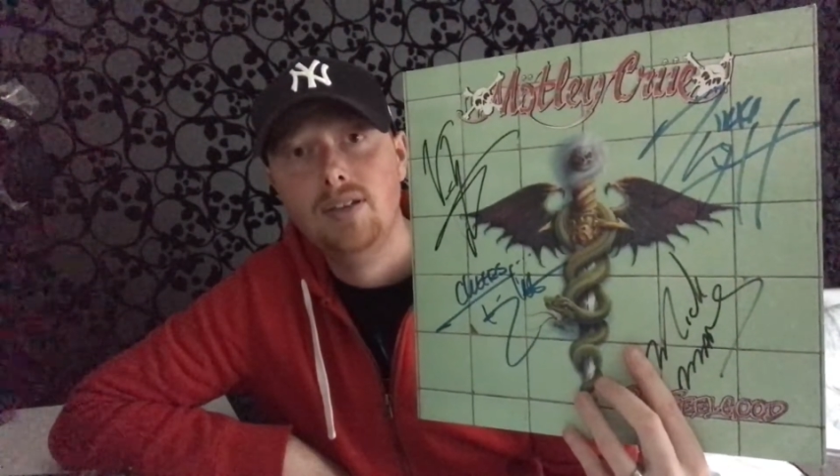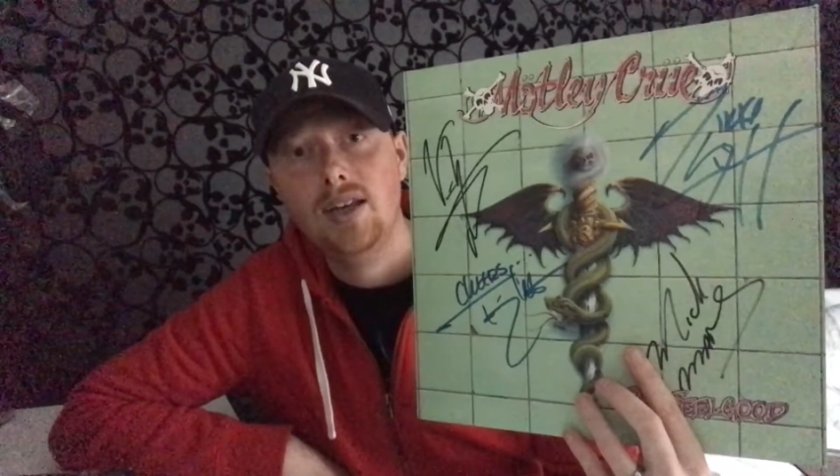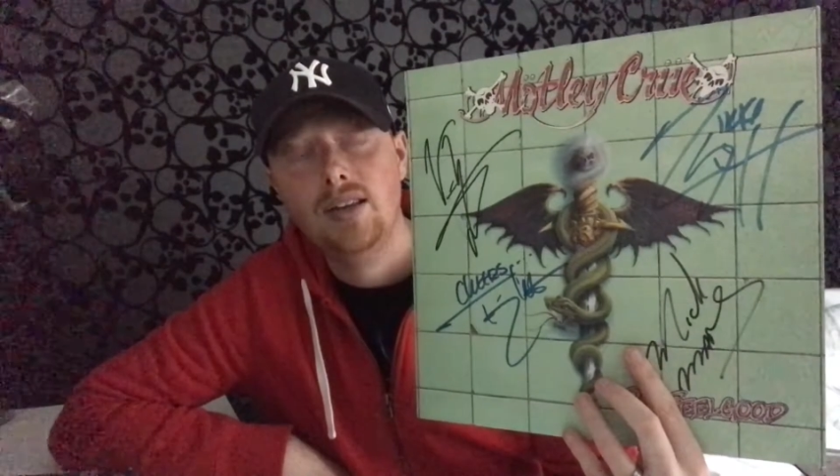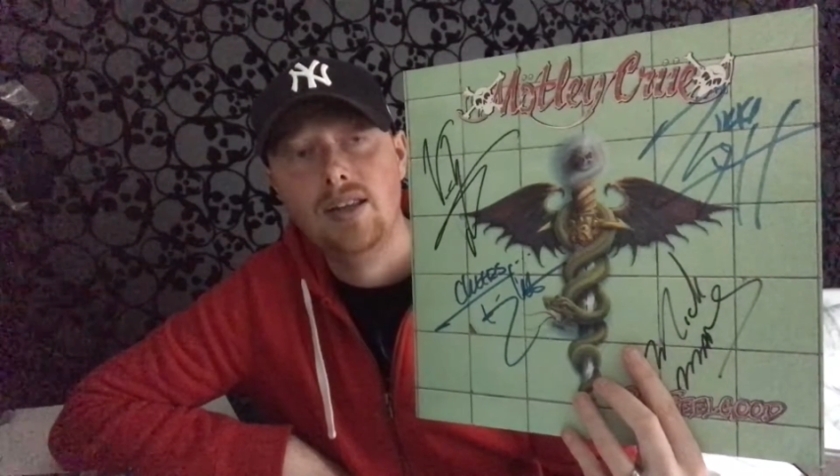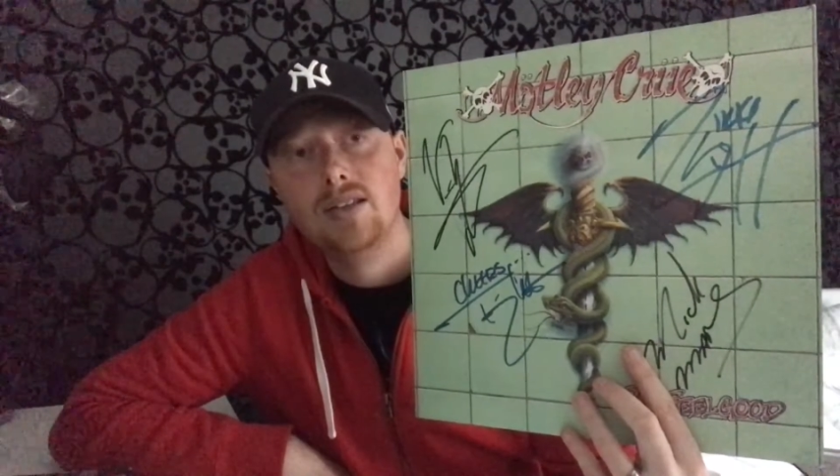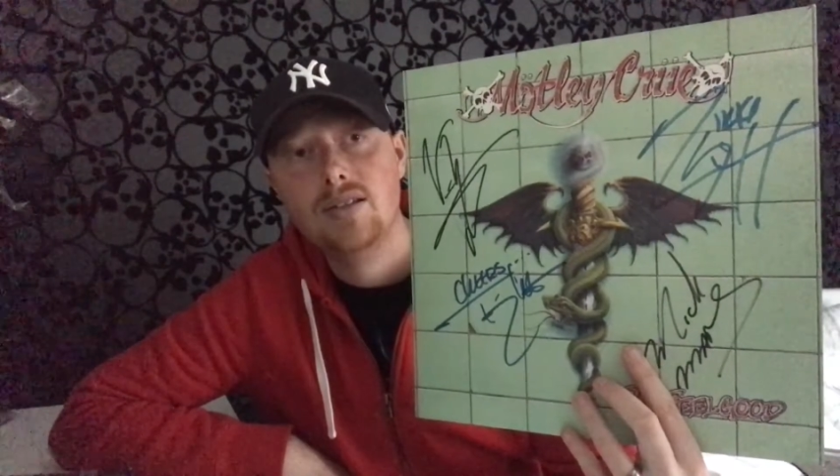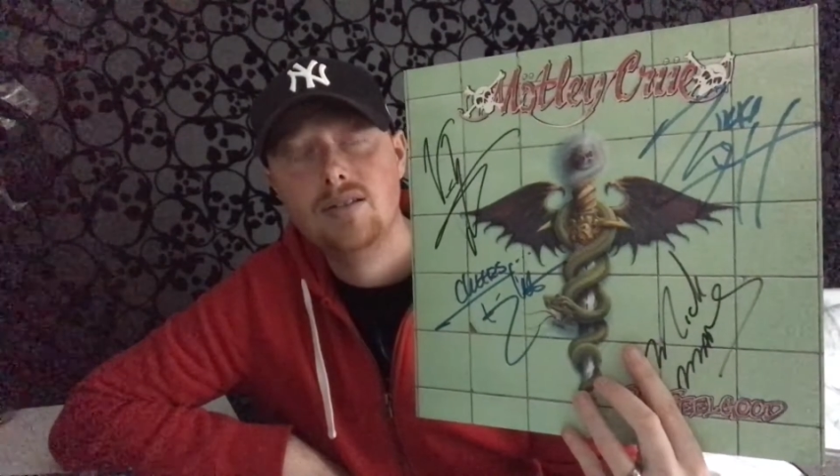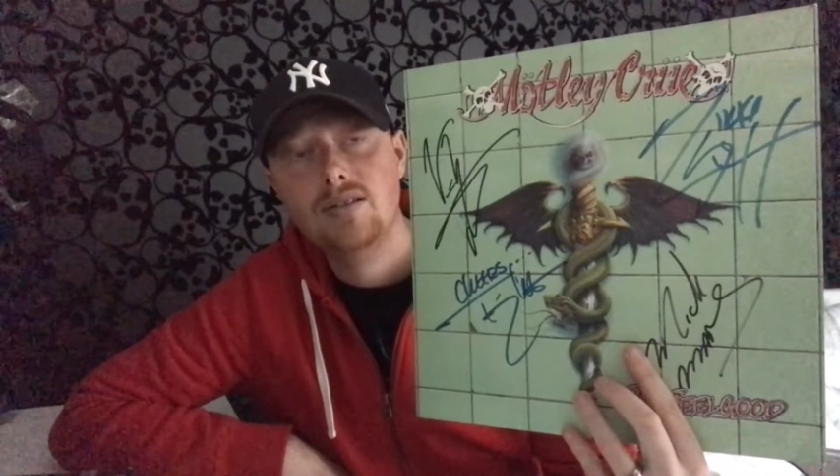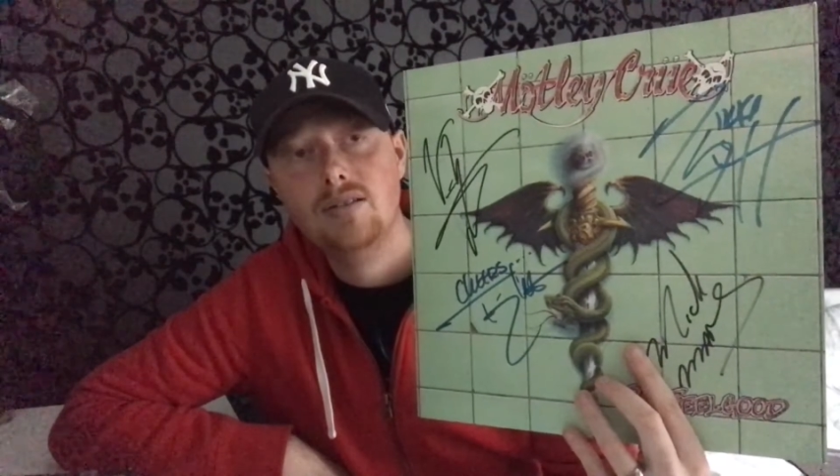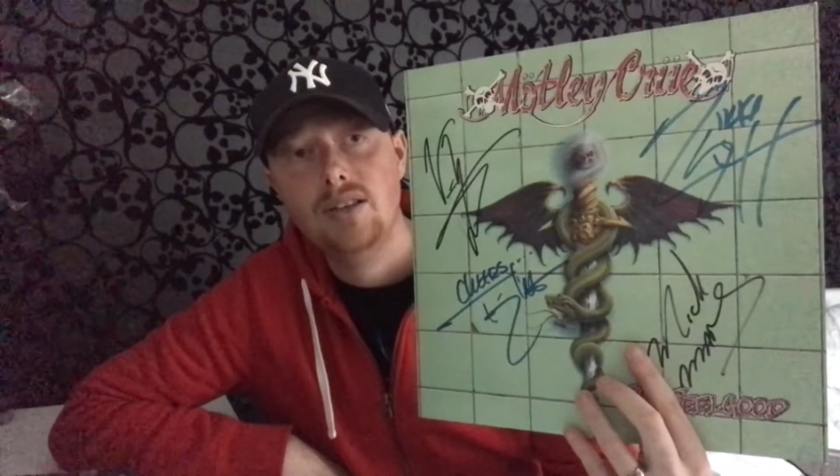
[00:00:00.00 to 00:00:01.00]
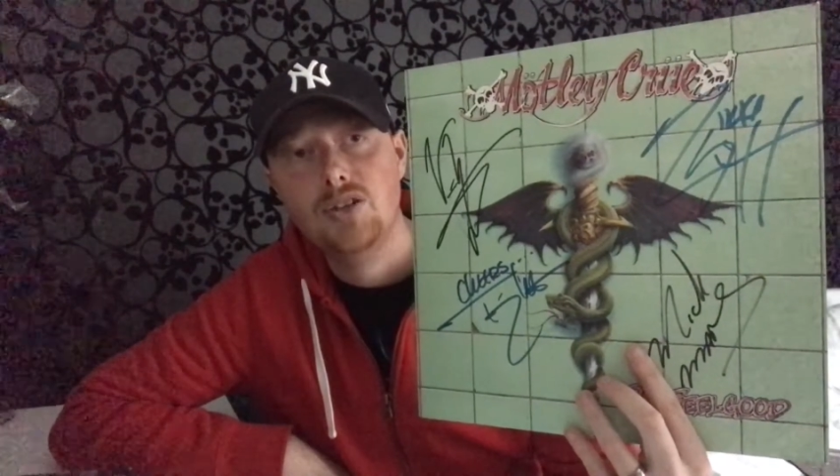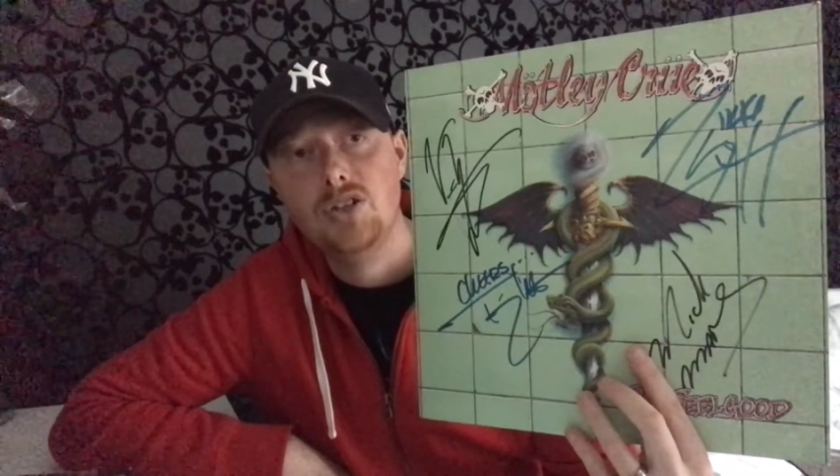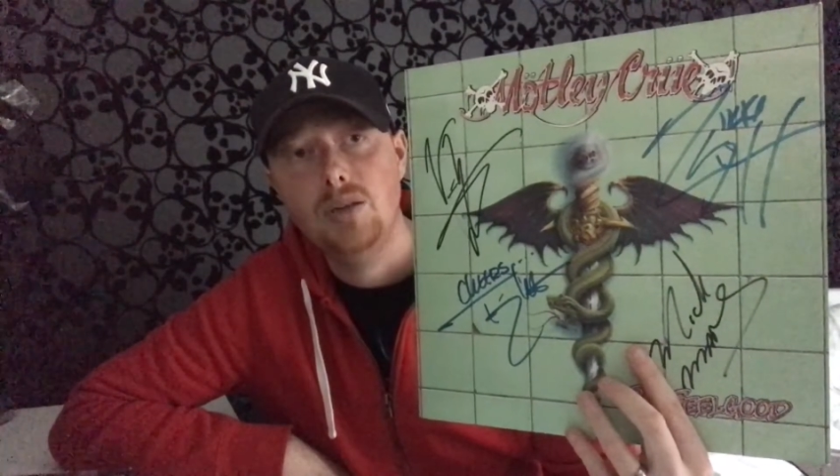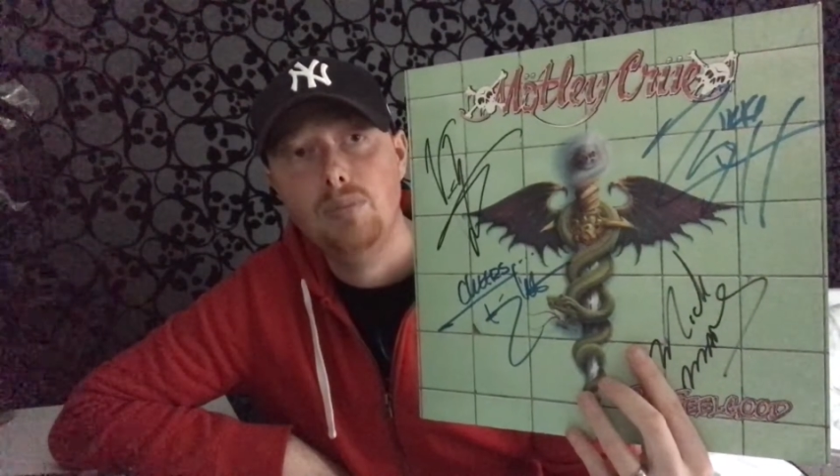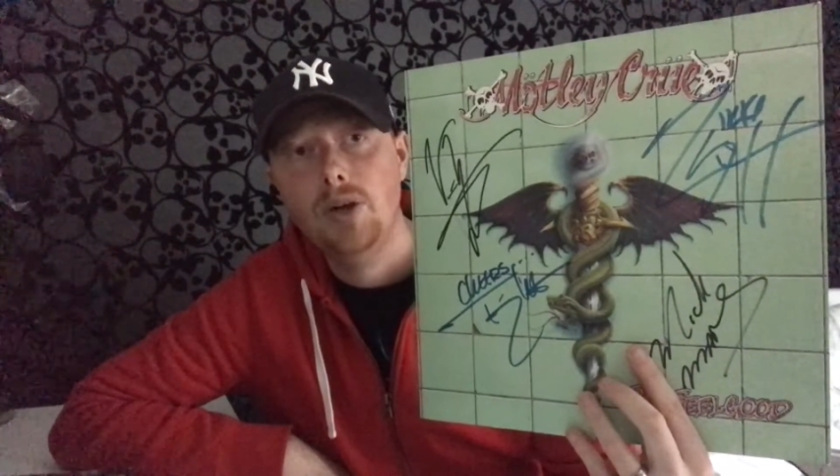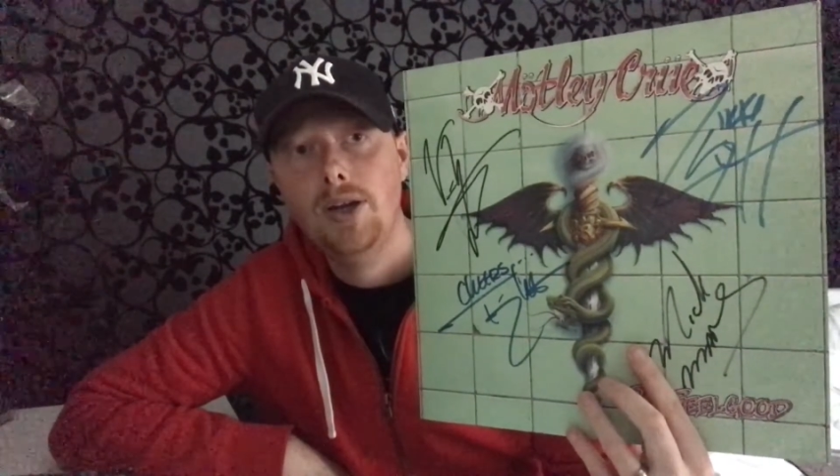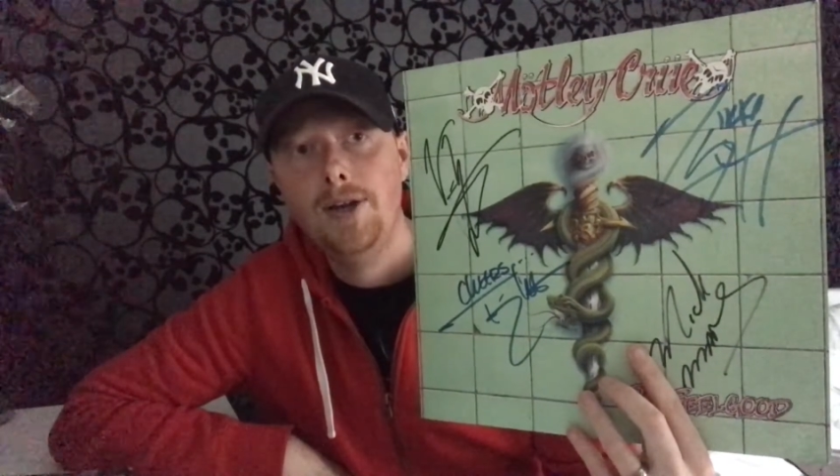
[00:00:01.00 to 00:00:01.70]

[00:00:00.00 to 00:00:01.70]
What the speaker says: get it this cheap.